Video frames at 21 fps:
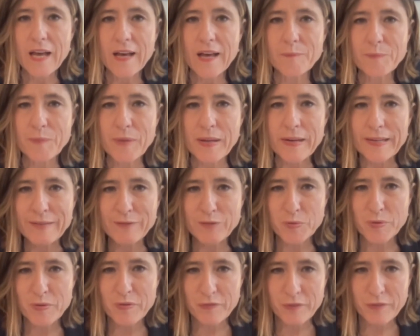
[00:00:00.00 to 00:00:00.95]
I'll leave
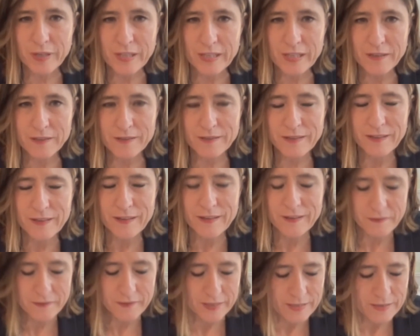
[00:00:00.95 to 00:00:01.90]
you with 3
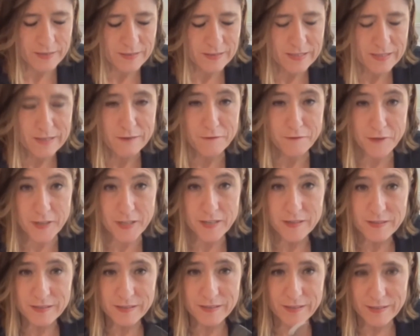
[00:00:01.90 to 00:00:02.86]
things. The
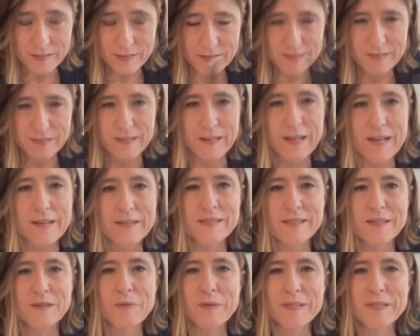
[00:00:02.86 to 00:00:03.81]
first is the
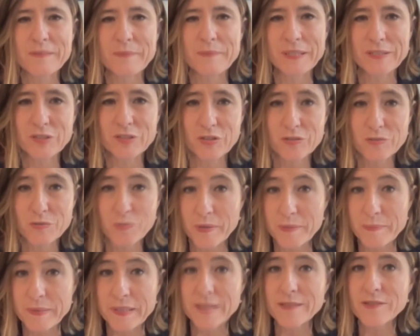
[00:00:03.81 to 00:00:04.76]
last that Kwasi mentioned:
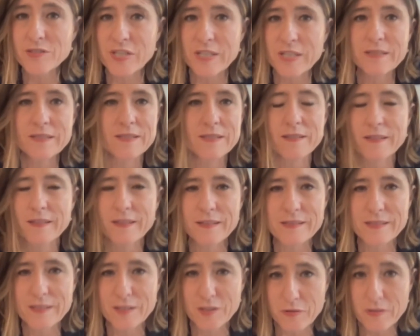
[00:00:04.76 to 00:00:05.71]
women, gender.
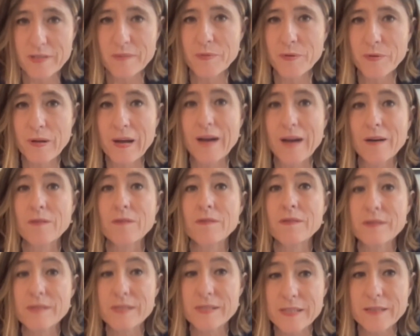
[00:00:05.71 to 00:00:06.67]
Is incredible
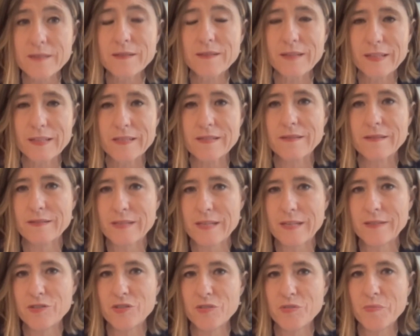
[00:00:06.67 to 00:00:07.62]
how still little
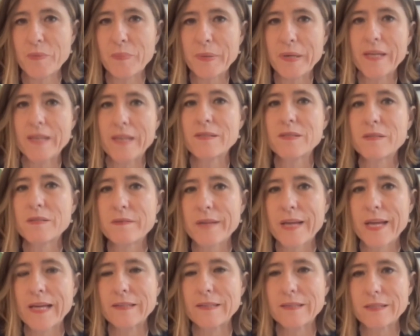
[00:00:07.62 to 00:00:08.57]
attention we pay to the
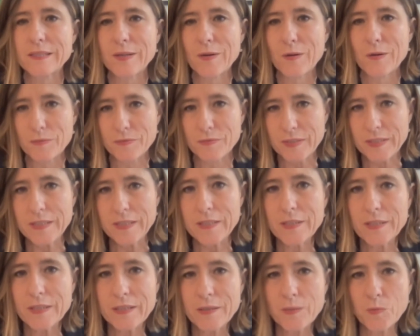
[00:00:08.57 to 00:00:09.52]
reality of
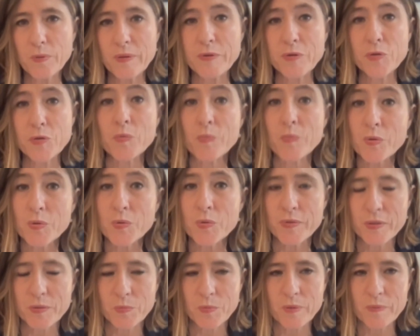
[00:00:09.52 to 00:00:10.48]
women who
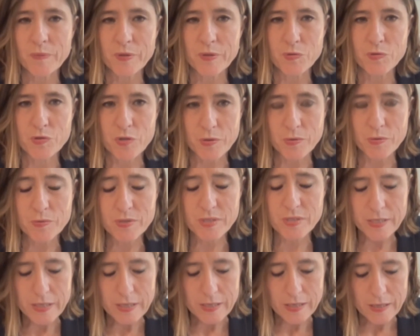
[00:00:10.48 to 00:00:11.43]
move and women who don't.